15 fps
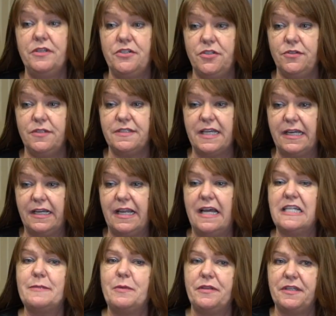than two scent
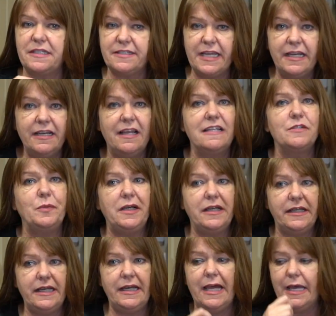glands, but the scent glands we
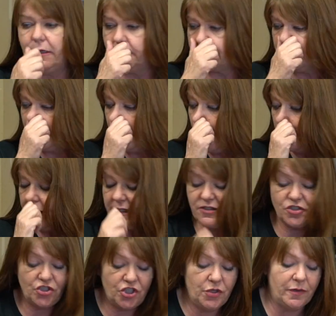clean out, there's
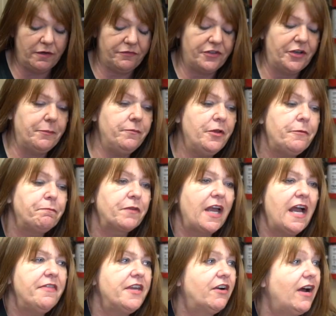two of them,
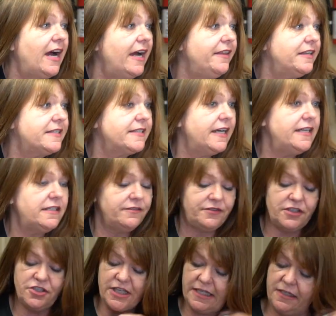and they're either side of
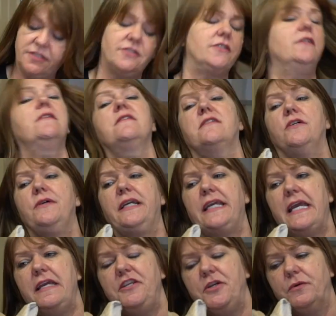the genitals. So
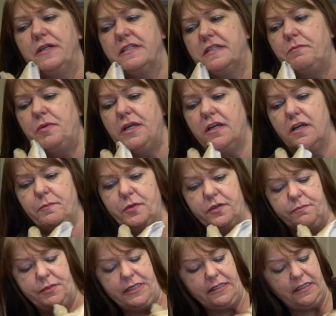again, you want to pick up
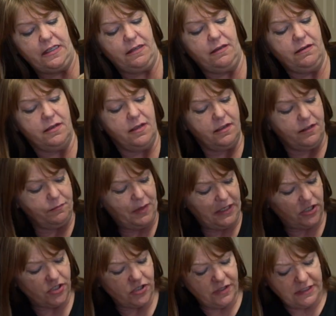your bunny, make
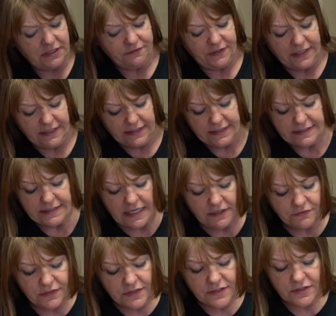sure he's feeling
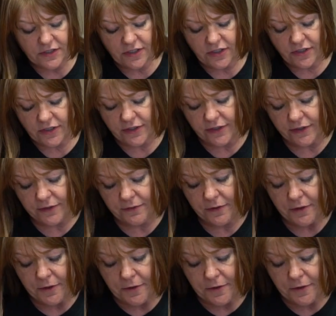safe and secure,